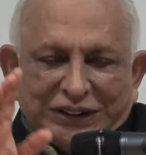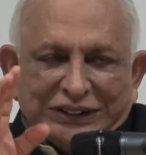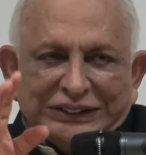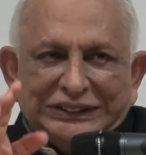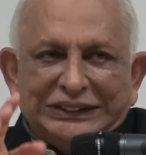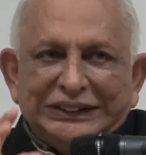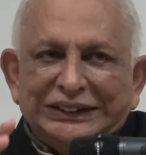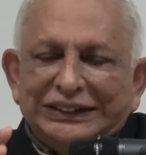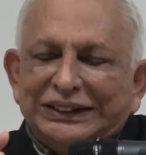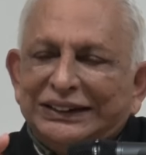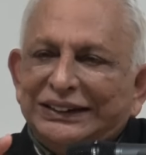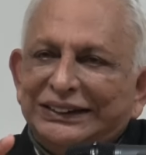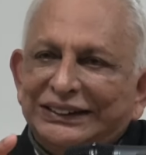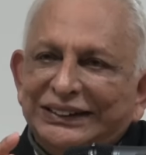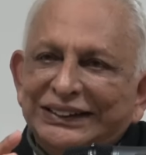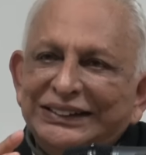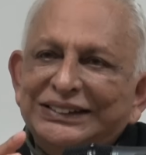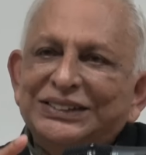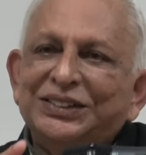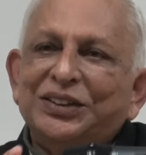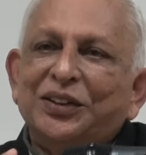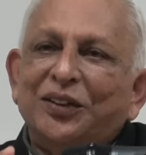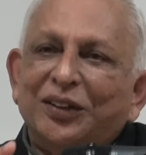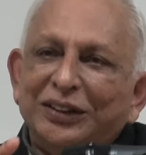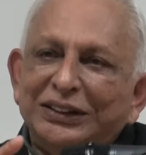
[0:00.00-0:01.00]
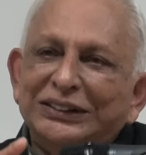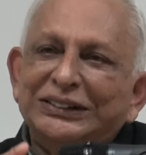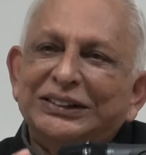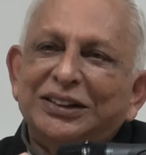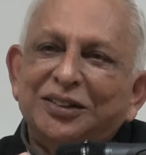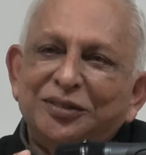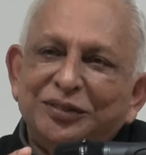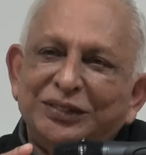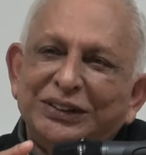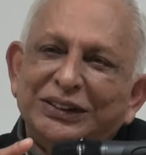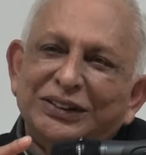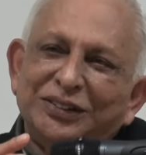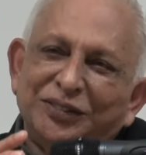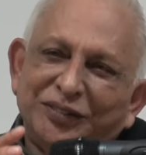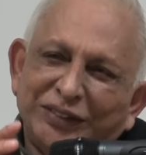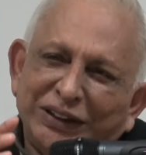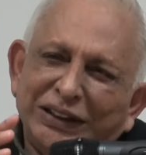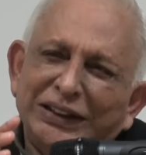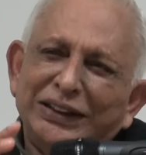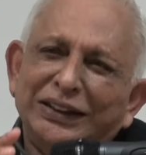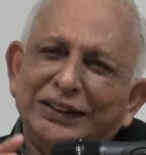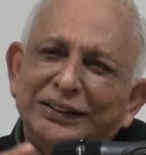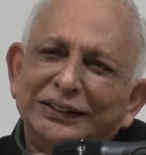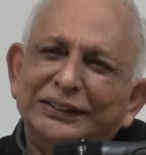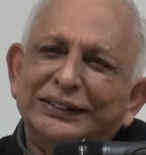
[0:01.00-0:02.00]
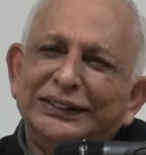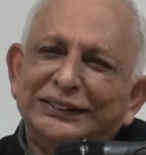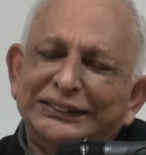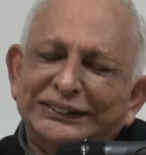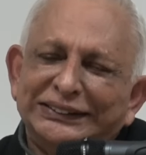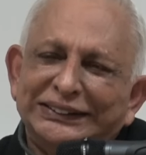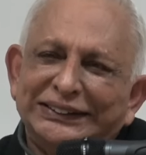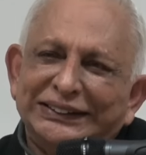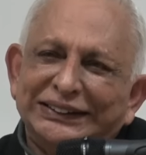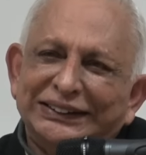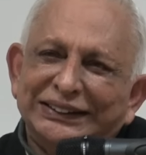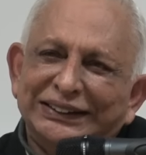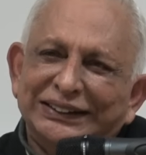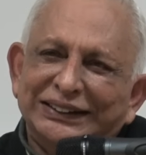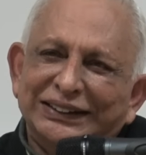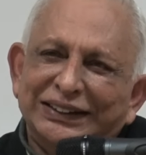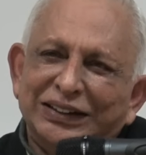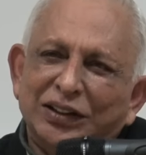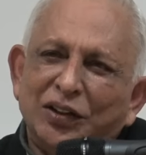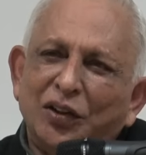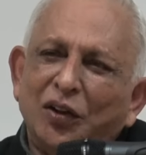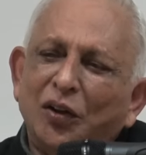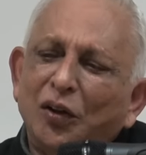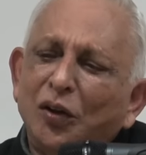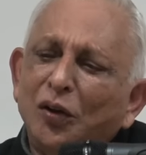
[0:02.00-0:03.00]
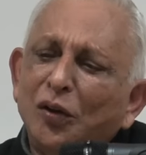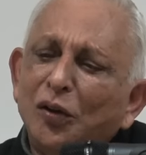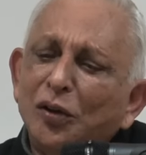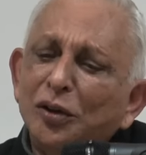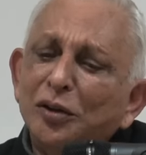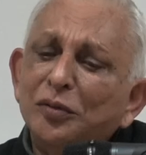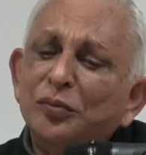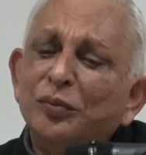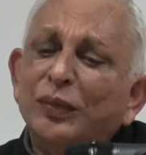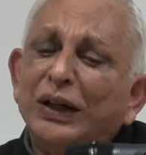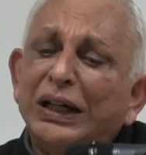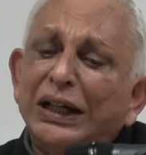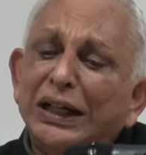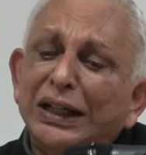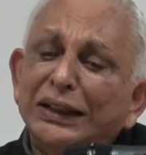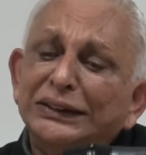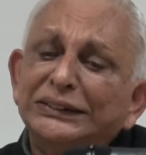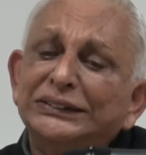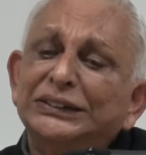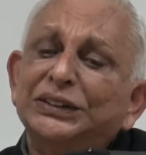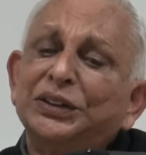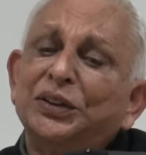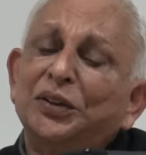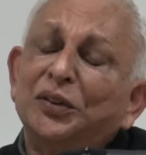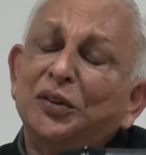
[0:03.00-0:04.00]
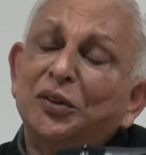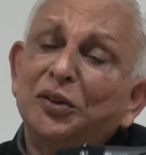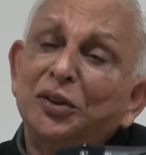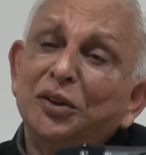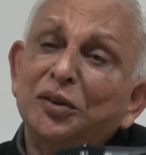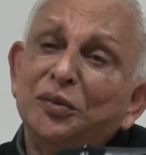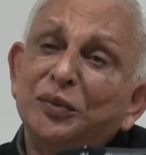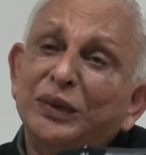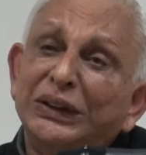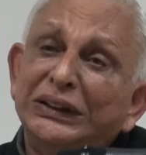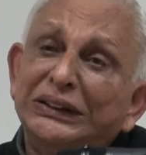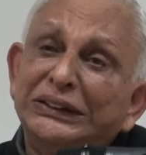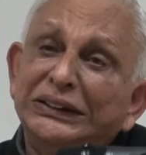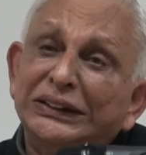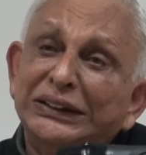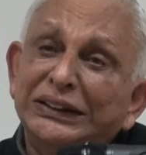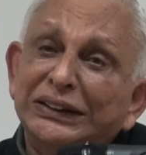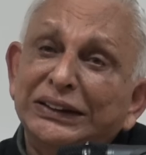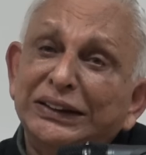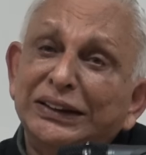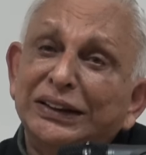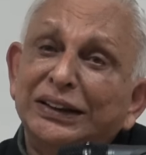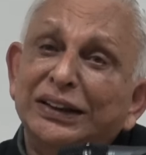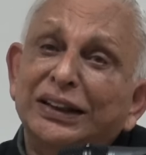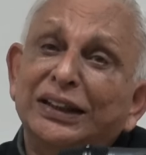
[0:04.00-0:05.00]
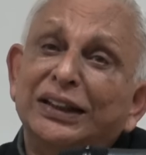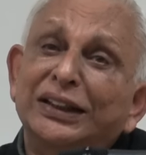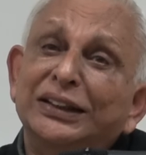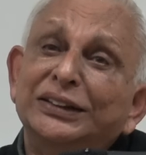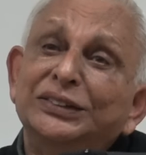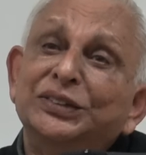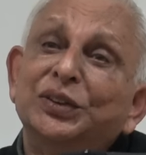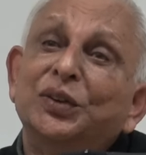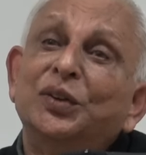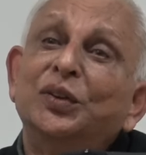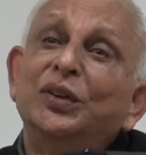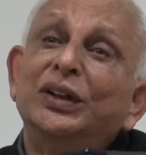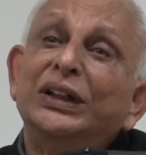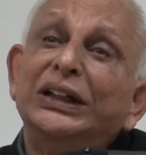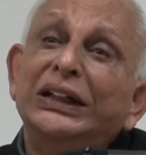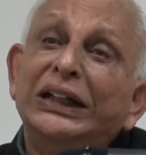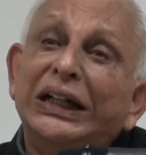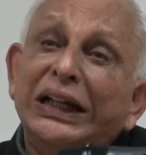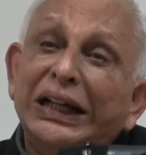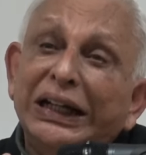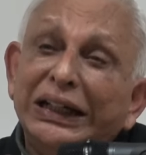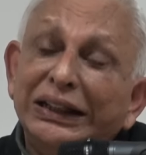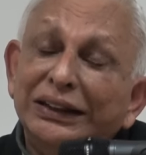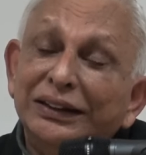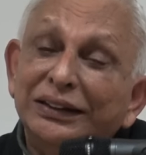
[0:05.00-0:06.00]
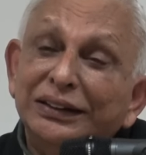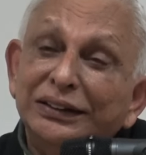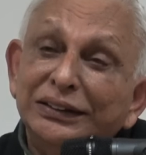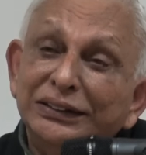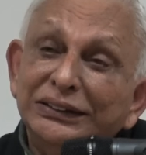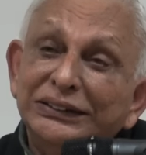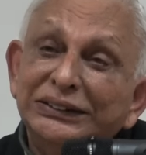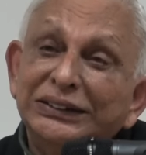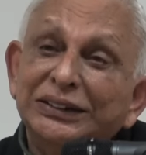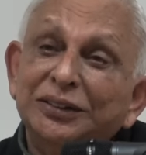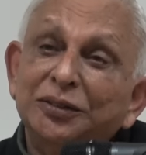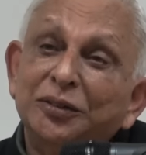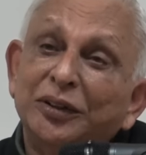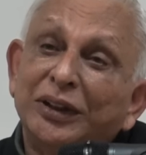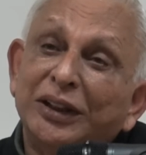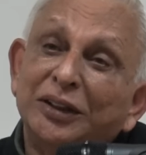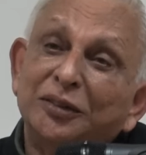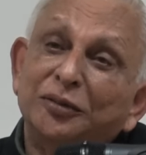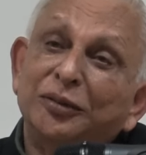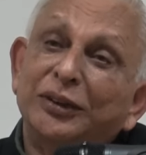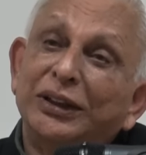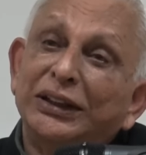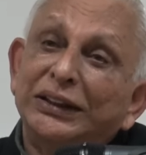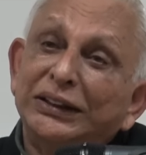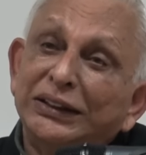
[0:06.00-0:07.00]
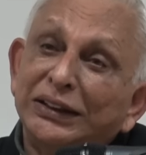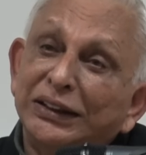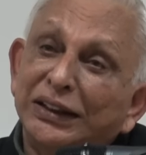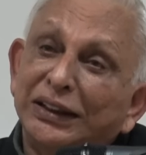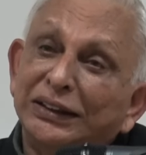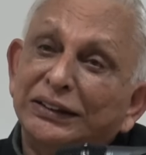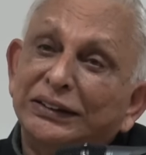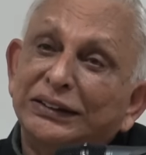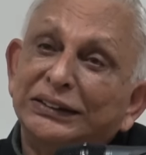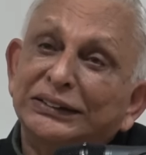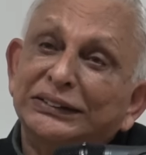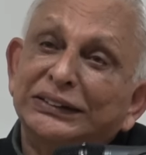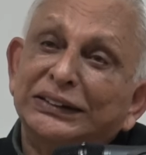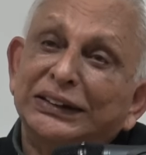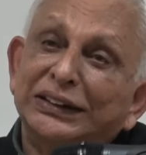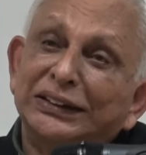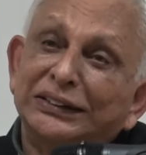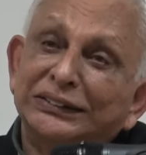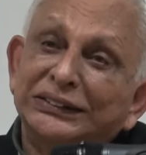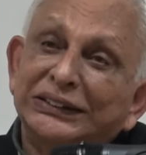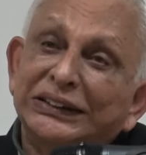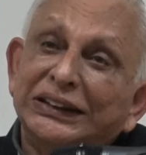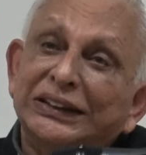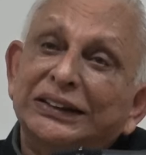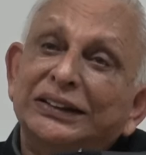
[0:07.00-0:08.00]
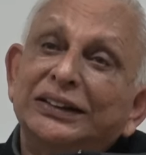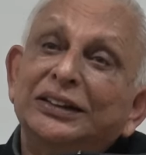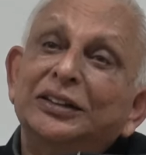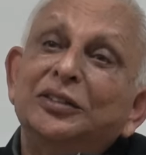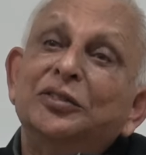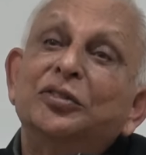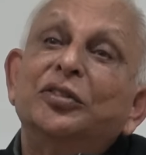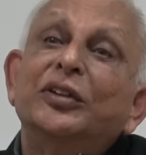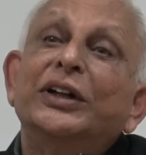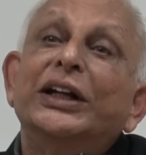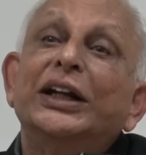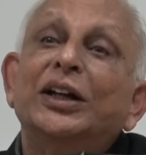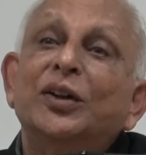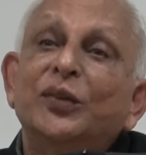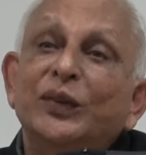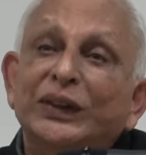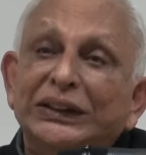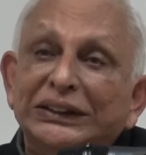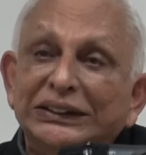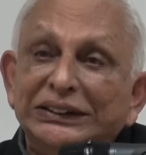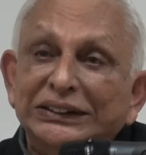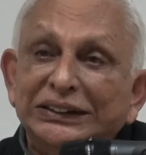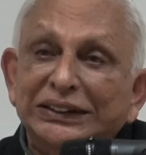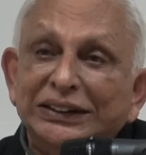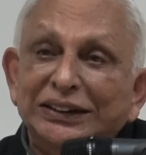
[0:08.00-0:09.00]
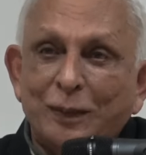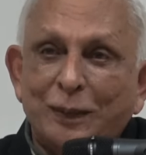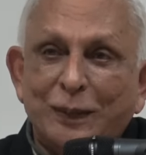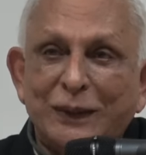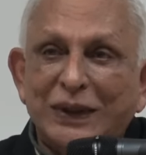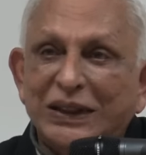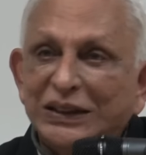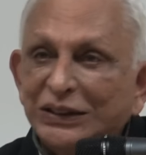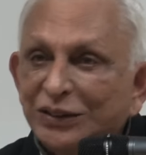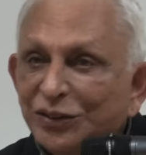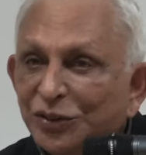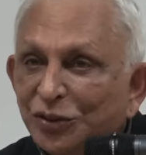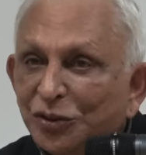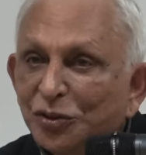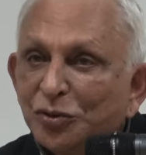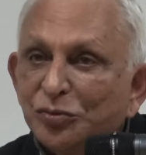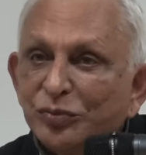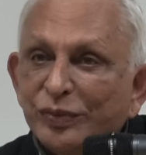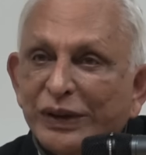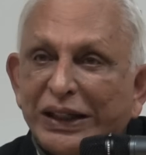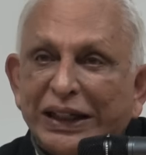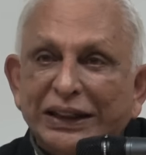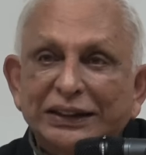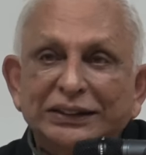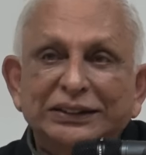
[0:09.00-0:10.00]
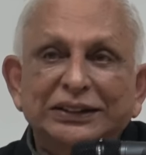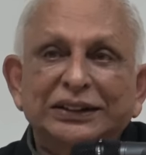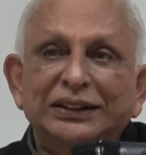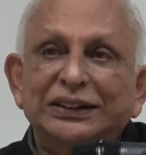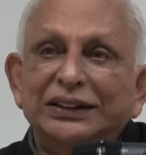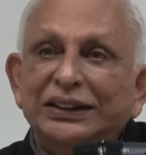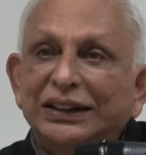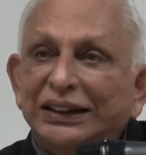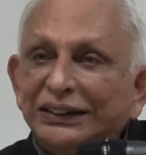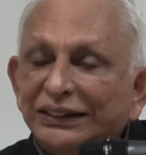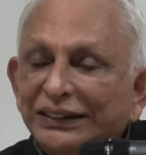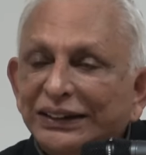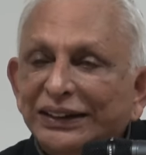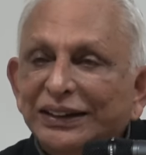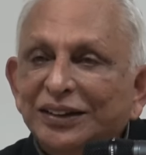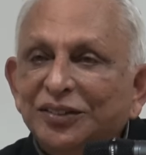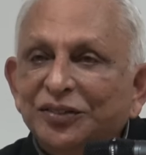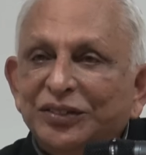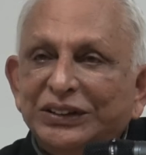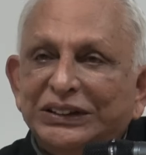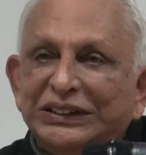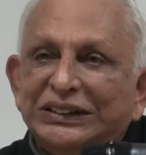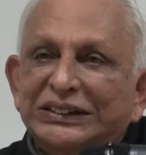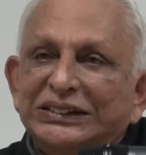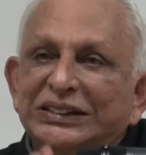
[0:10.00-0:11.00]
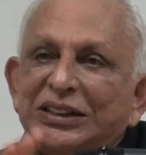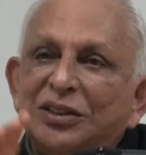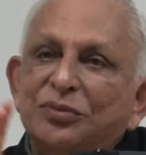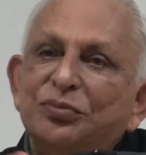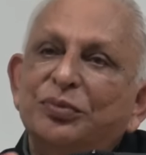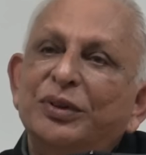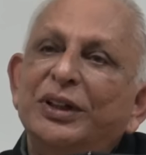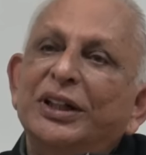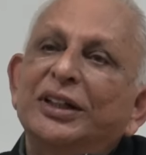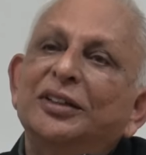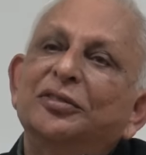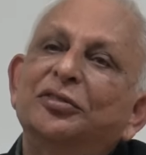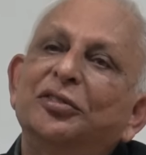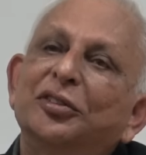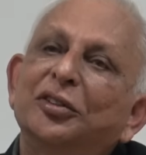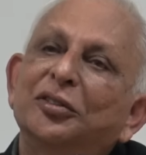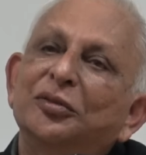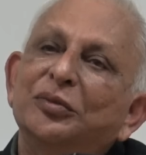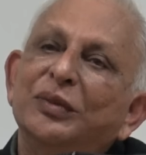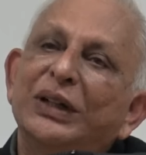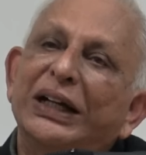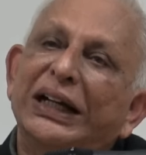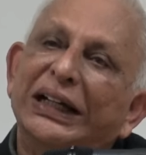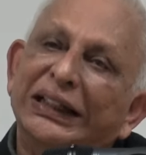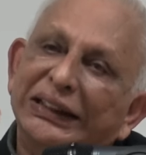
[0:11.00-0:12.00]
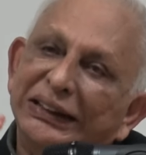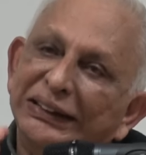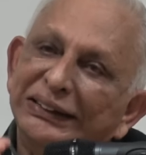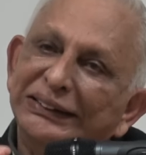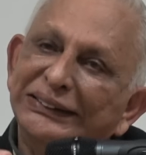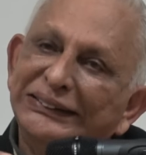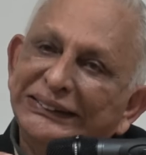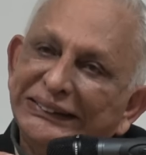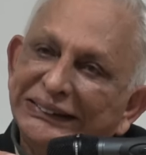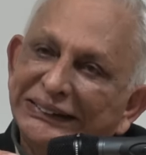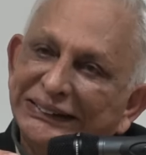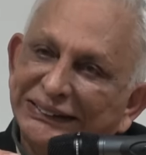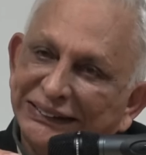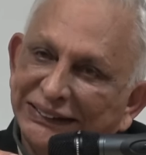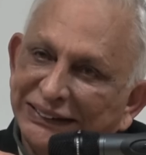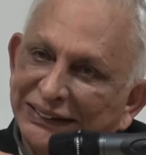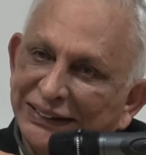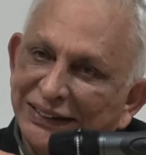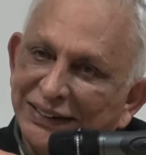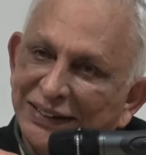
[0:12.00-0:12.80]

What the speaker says: see, this concept is very interesting. All mass, all material is only energy vibrating at a certain frequency. There is no matter, nothing which is separate from energy.